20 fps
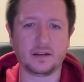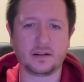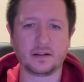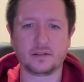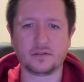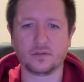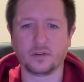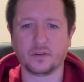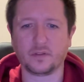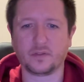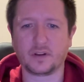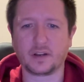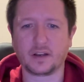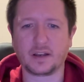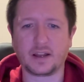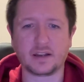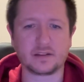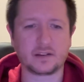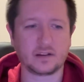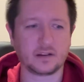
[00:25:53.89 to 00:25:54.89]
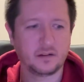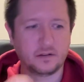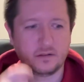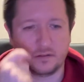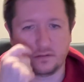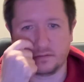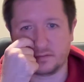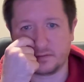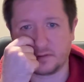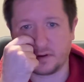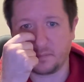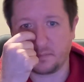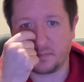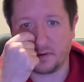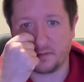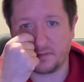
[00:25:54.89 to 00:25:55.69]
sort of classical trumpet